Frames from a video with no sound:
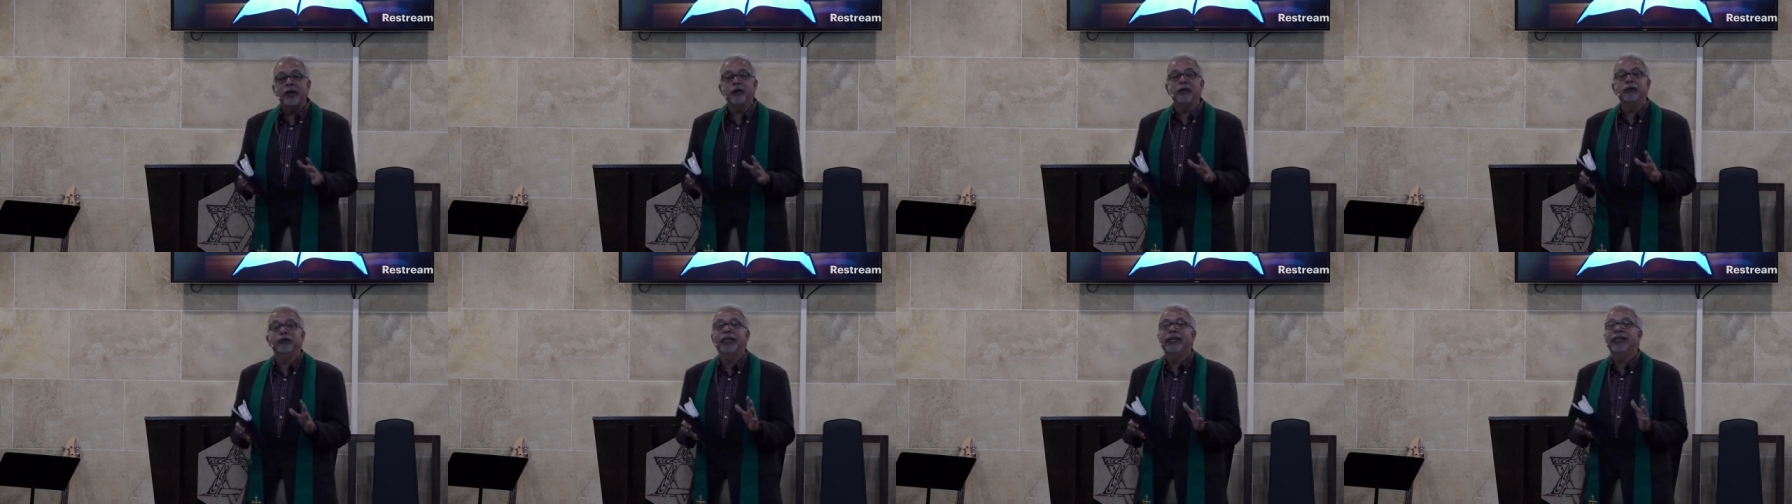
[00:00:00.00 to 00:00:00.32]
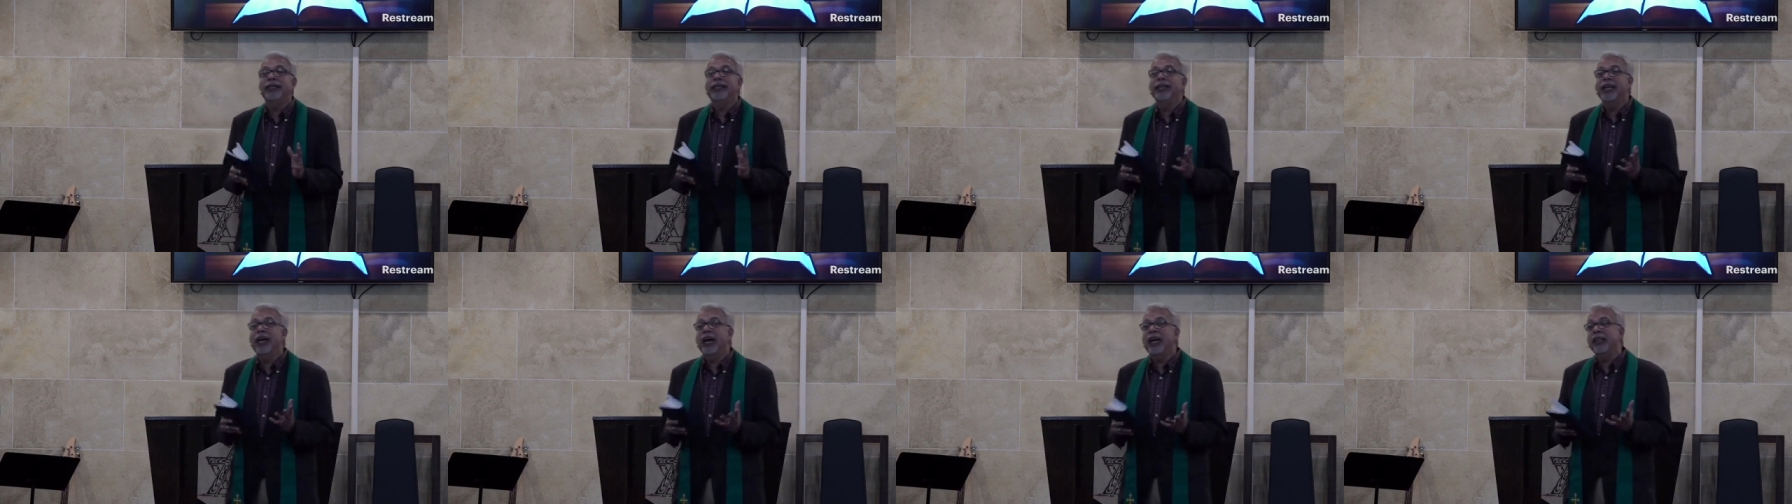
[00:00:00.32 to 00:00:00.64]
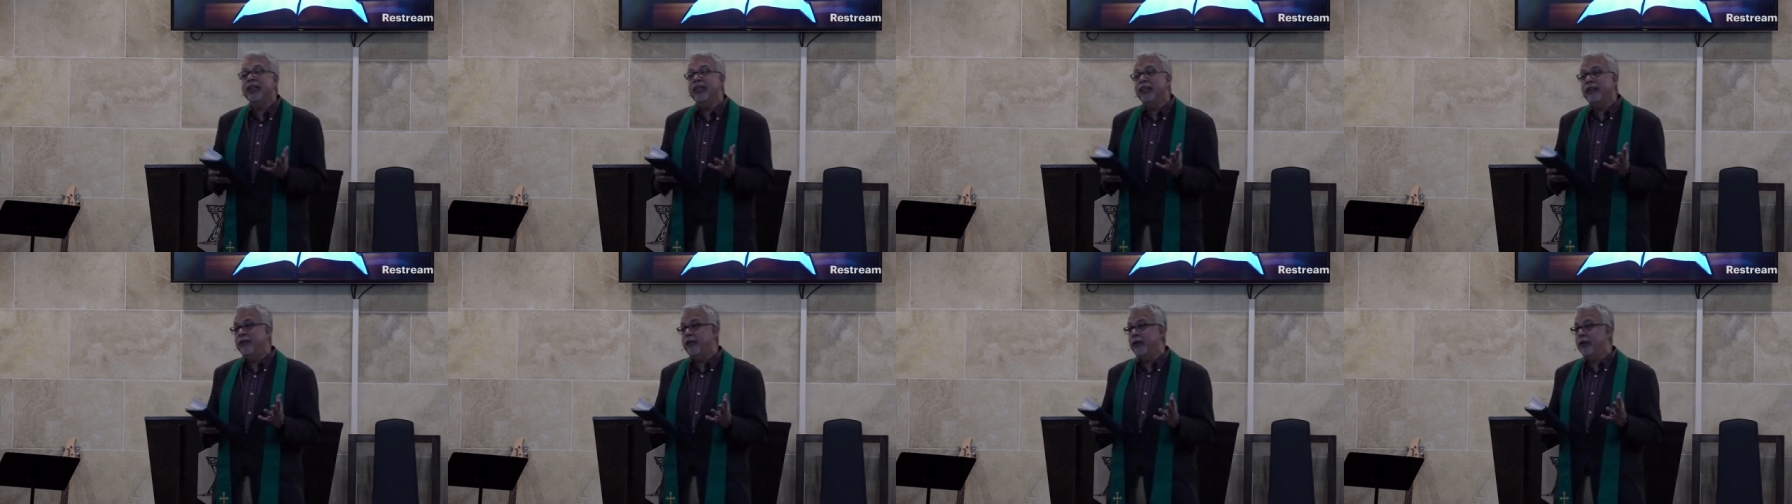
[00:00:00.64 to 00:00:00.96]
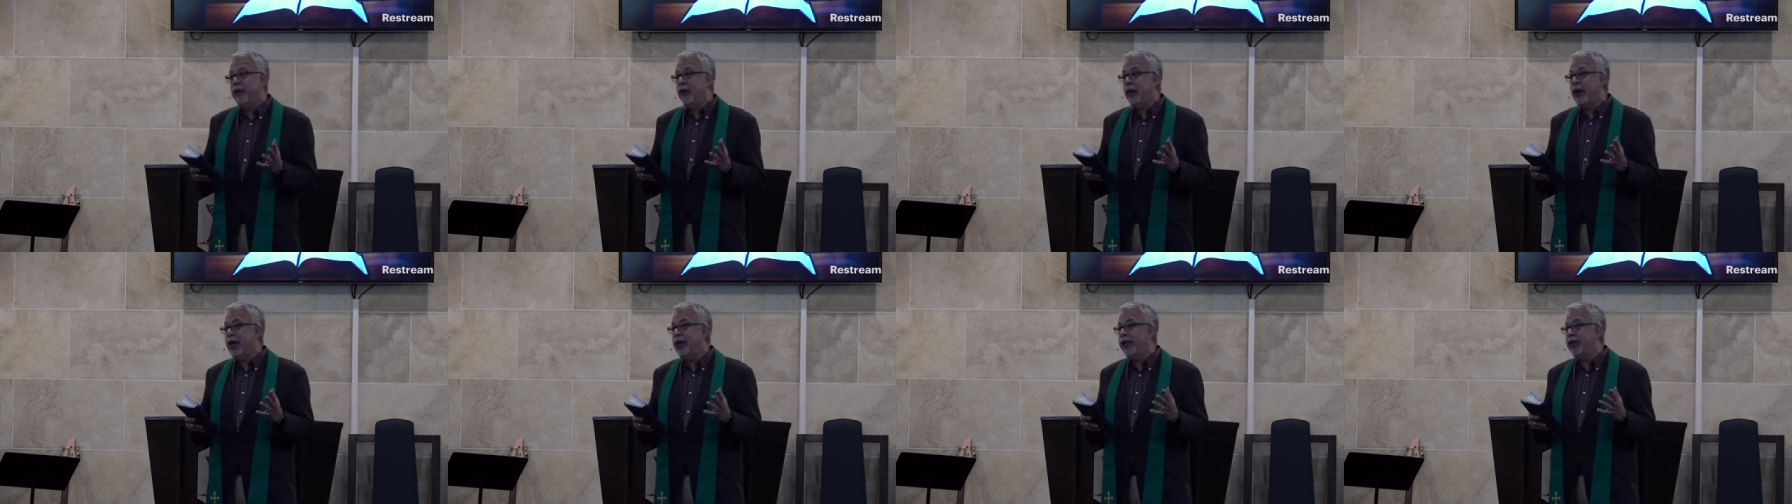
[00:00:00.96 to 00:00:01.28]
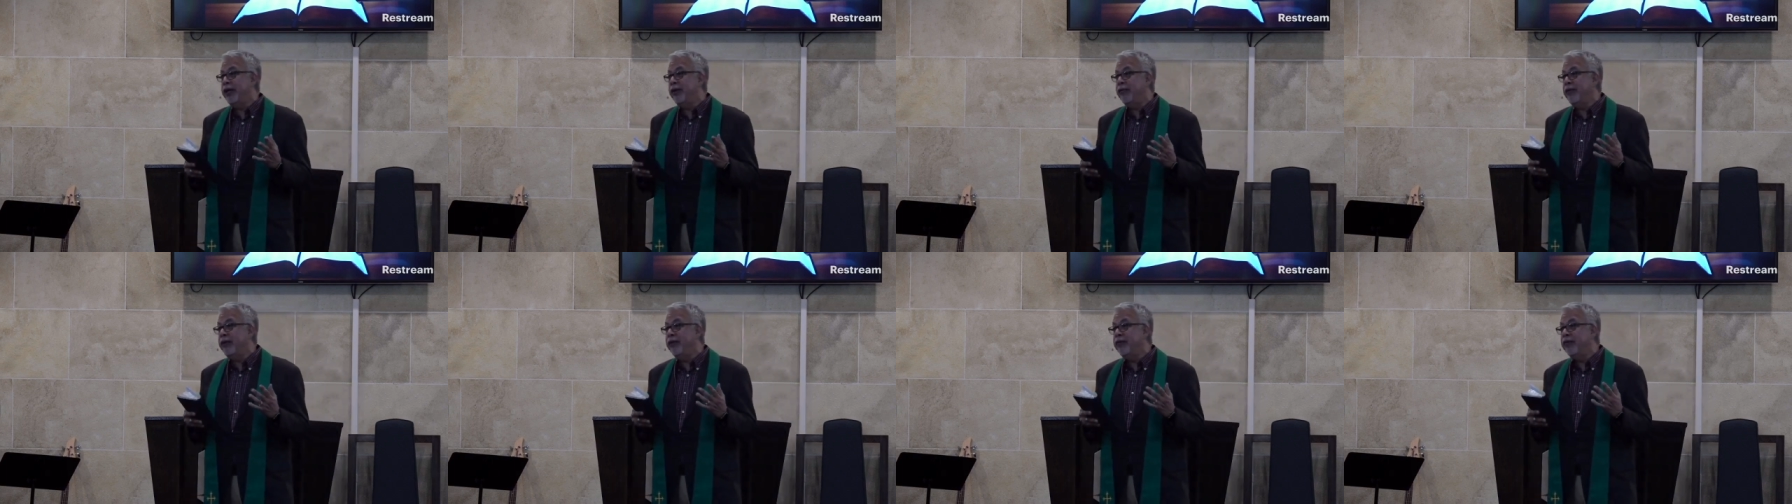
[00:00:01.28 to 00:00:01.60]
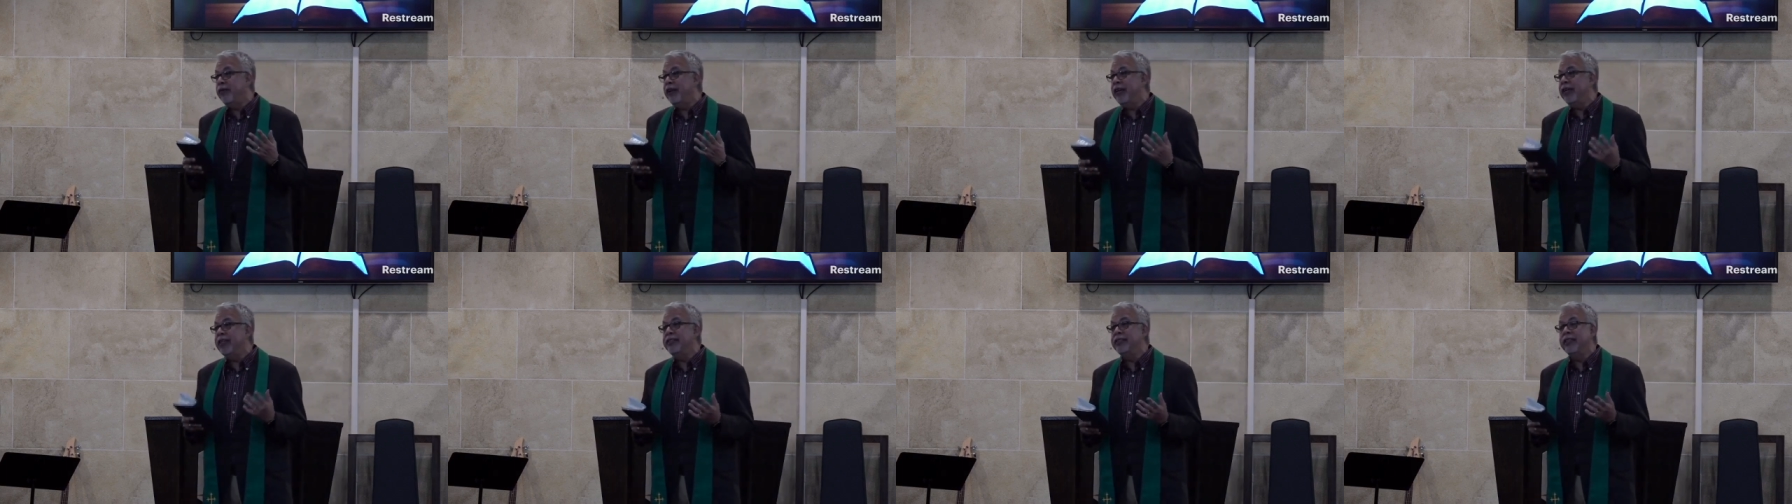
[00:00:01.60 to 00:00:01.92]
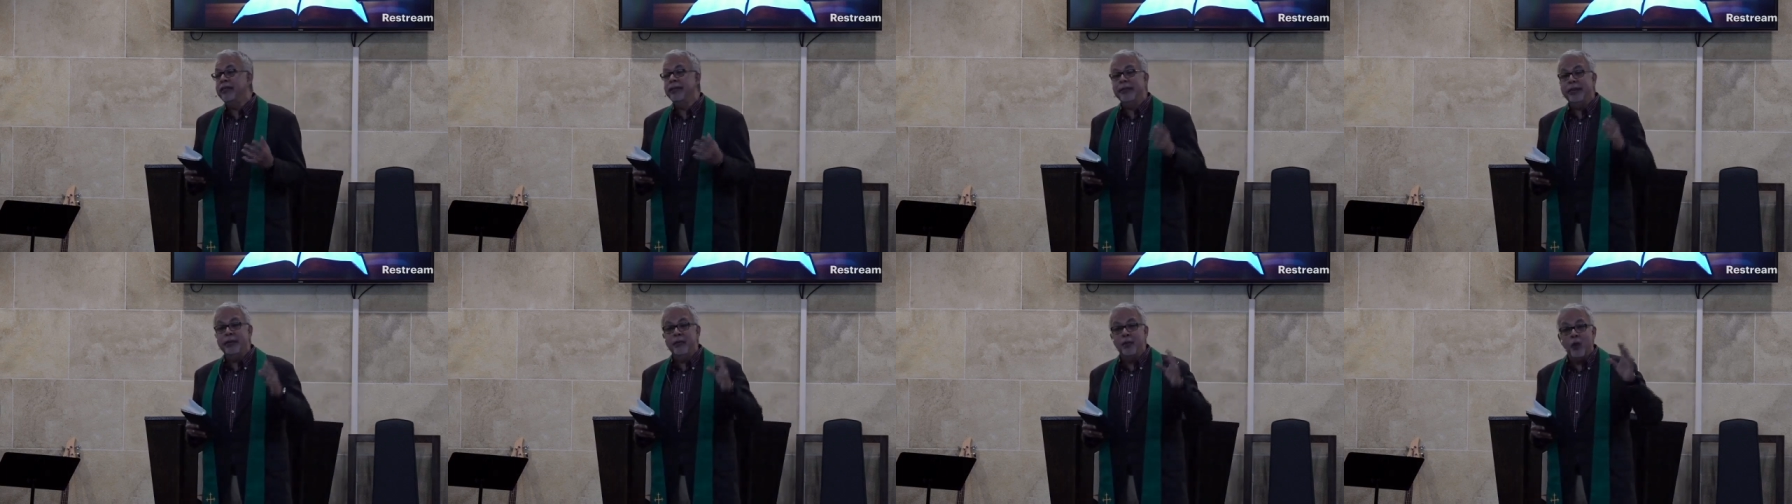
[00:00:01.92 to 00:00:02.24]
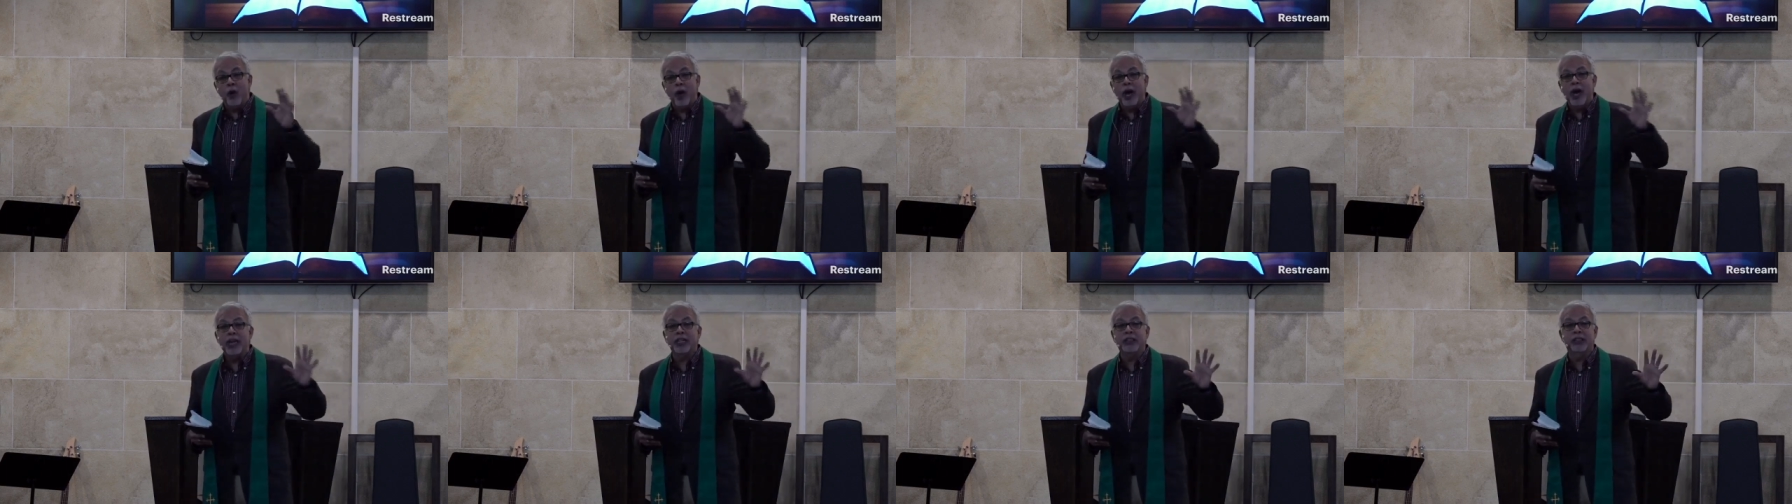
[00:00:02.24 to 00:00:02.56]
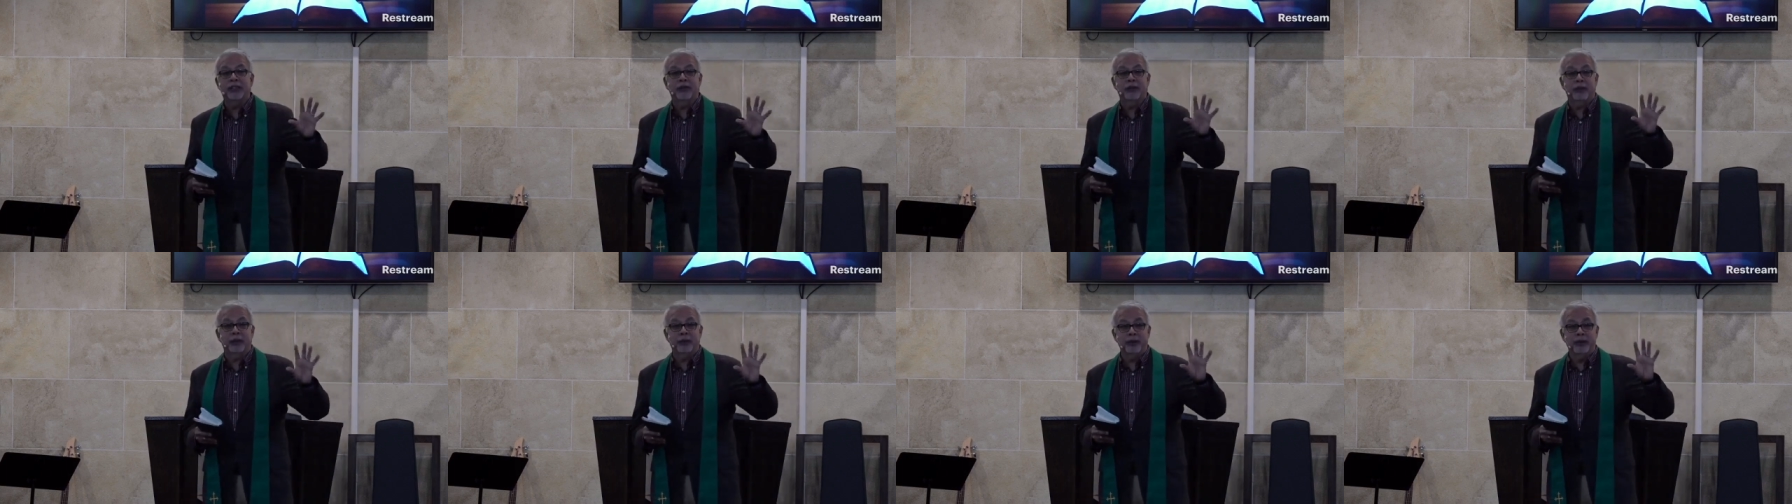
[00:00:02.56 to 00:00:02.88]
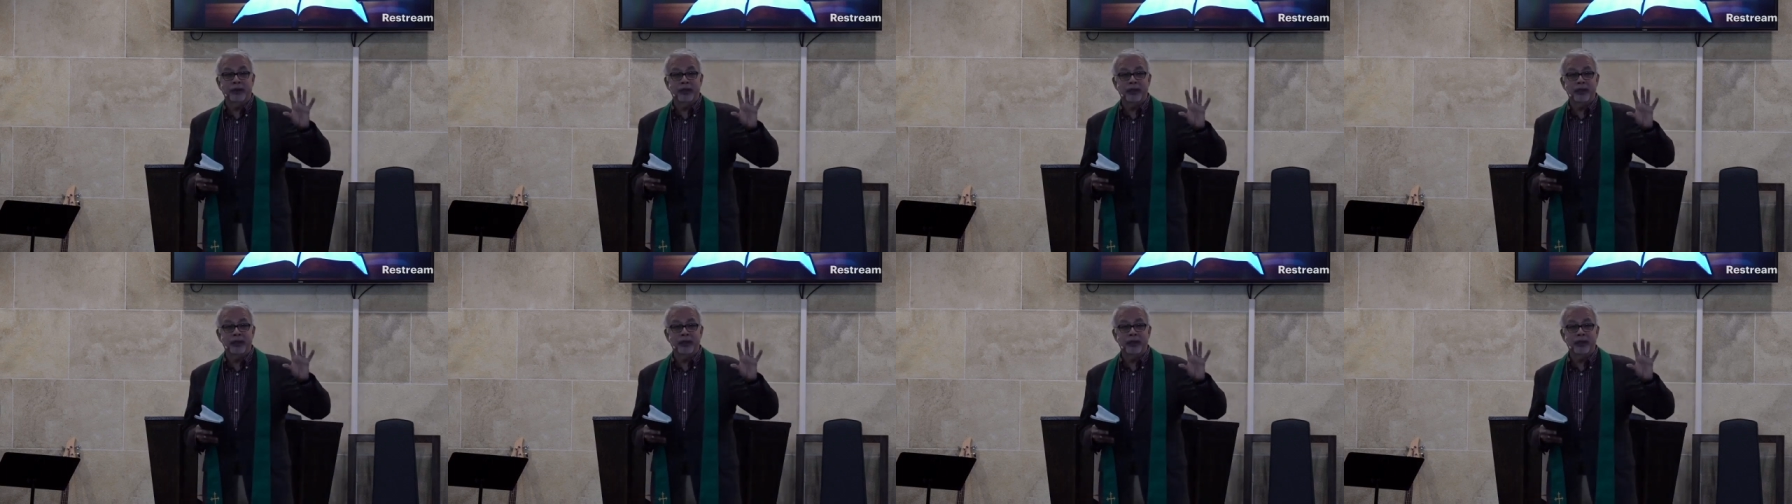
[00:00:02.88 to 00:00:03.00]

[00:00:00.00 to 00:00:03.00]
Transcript: Don't take nothing for granted. Be vigilant. Be watchful.